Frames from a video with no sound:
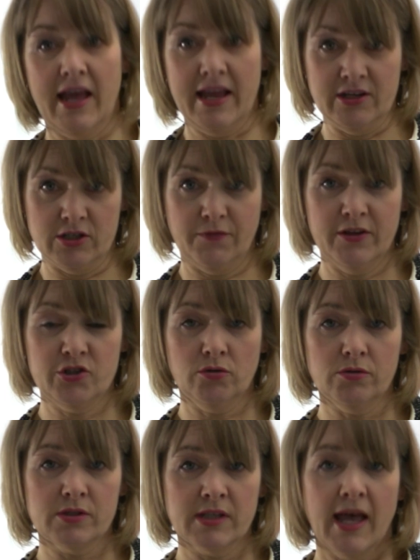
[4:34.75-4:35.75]

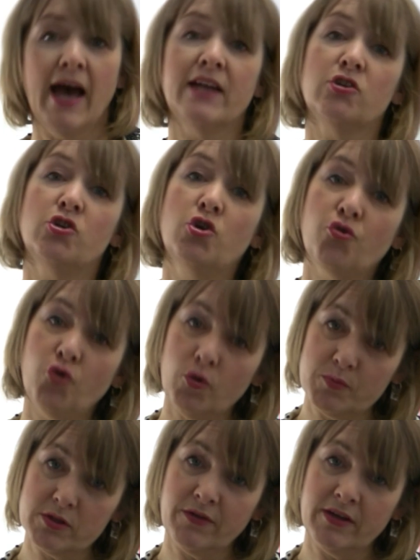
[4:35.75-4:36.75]
individuals and
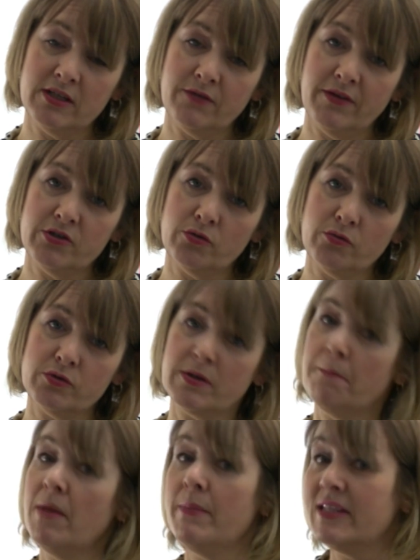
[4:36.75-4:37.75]
groups of
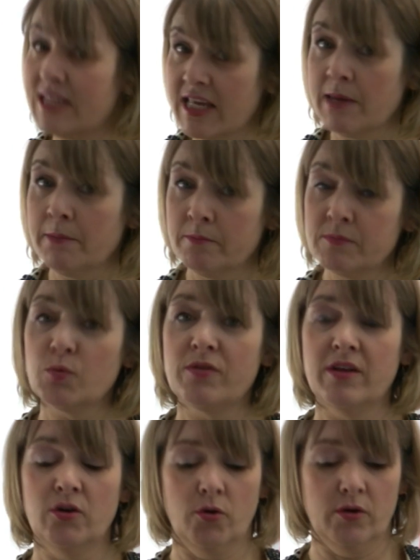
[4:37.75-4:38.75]
individuals, maybe teams
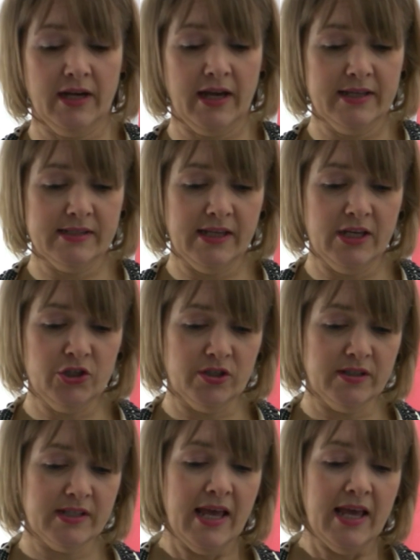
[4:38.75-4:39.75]
within
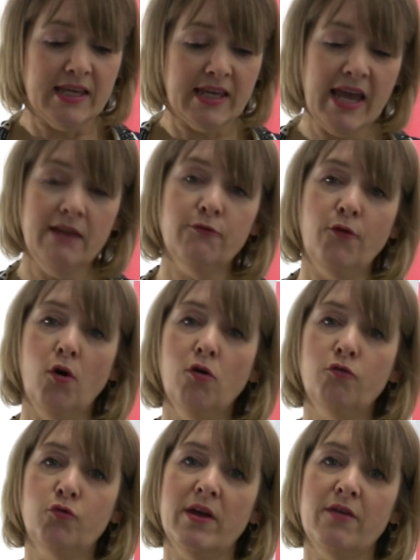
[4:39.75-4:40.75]
organisations, get
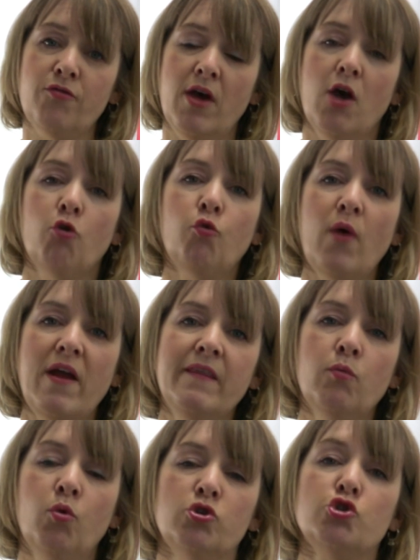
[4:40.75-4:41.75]
involved with when
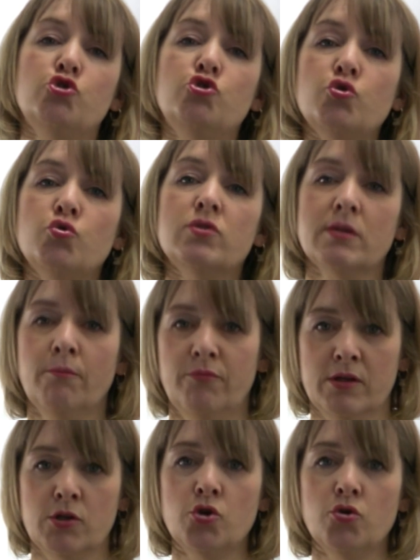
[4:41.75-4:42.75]
they want to do
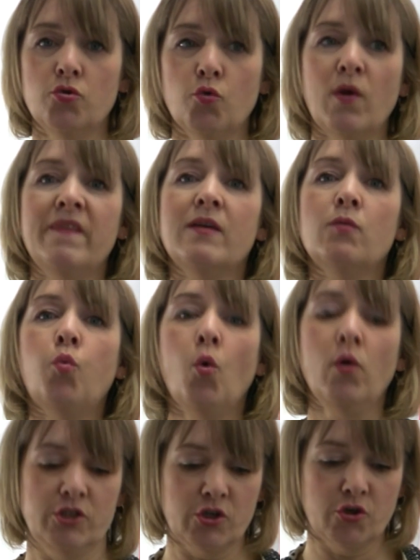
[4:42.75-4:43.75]
something new, when they
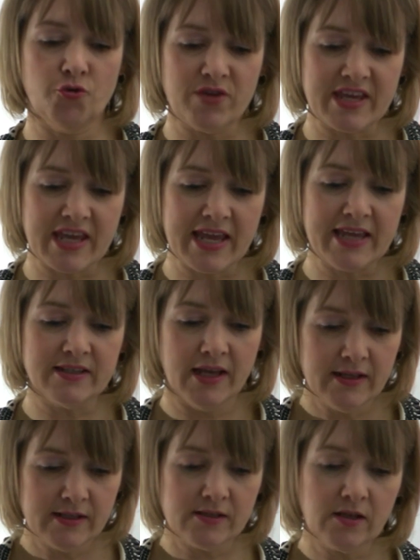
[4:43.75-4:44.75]
want to create
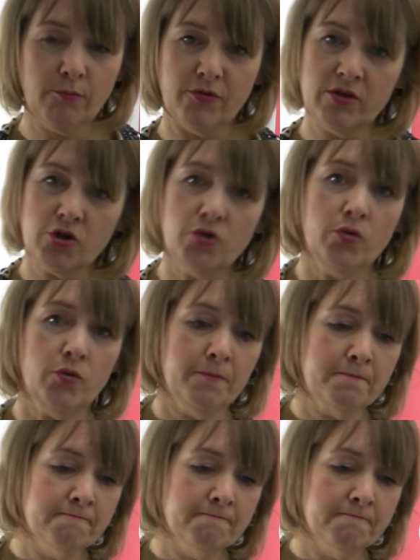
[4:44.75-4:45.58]
something new.